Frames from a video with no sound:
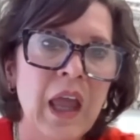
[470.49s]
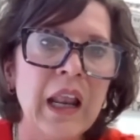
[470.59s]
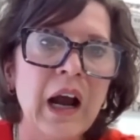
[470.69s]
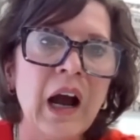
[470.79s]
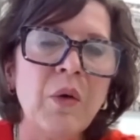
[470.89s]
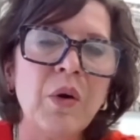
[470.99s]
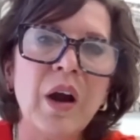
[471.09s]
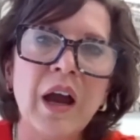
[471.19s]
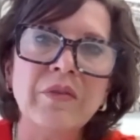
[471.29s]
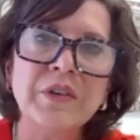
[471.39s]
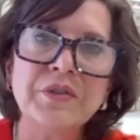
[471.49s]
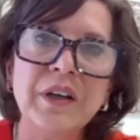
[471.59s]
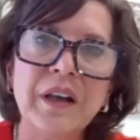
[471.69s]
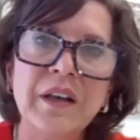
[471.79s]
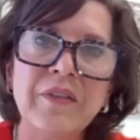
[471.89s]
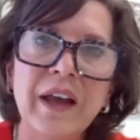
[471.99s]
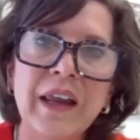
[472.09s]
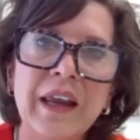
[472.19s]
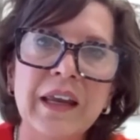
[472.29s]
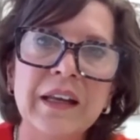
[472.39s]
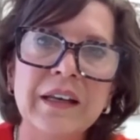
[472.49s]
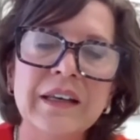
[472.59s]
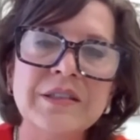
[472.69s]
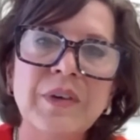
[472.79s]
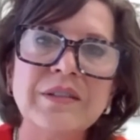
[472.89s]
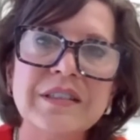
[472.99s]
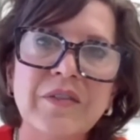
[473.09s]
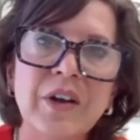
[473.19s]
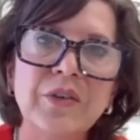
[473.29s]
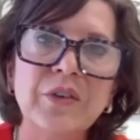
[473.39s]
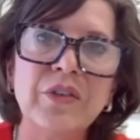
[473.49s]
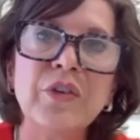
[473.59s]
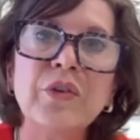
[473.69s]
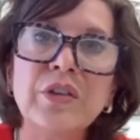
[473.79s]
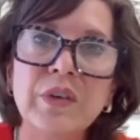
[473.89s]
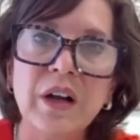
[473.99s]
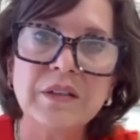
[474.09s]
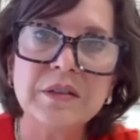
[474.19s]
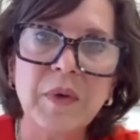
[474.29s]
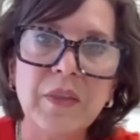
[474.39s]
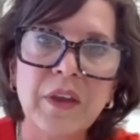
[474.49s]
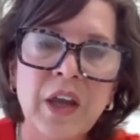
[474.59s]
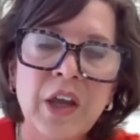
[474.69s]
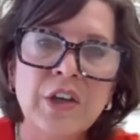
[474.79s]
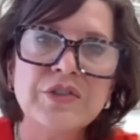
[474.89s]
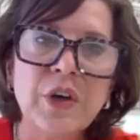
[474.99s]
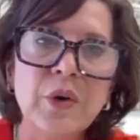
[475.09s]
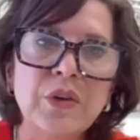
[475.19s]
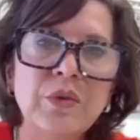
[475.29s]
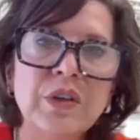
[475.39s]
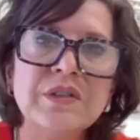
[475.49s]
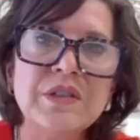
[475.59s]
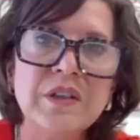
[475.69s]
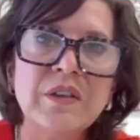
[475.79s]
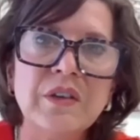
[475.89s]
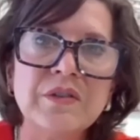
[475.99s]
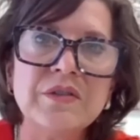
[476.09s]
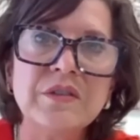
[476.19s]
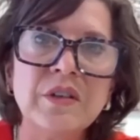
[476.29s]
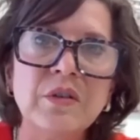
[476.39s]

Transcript: And our average rent at Nevada Hand is around $733 a month. So you can see that there's,